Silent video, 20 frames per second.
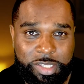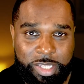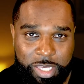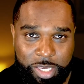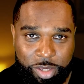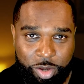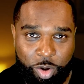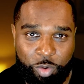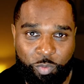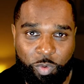
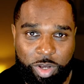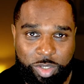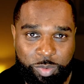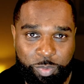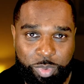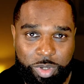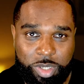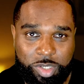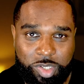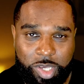Nico
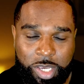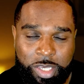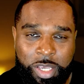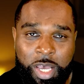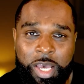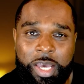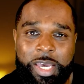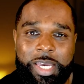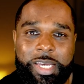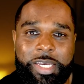Rosberg said
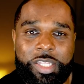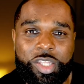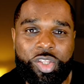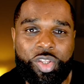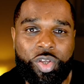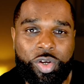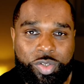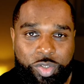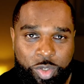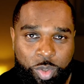it
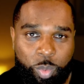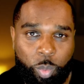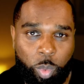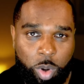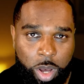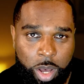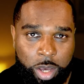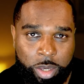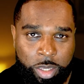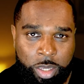doesn't
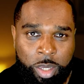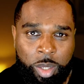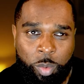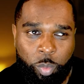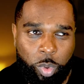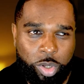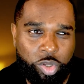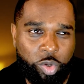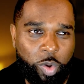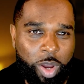work
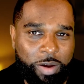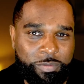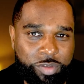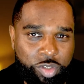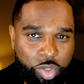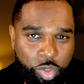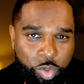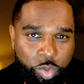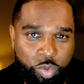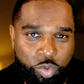when you have
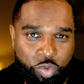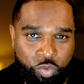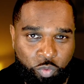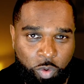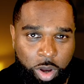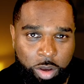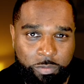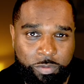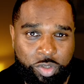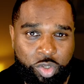two
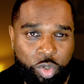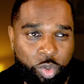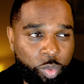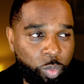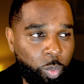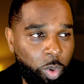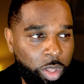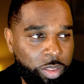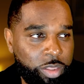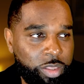drivers who
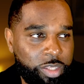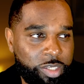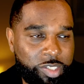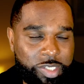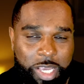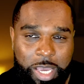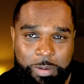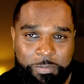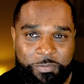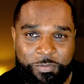want the
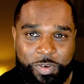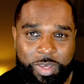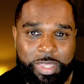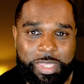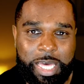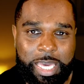same thing.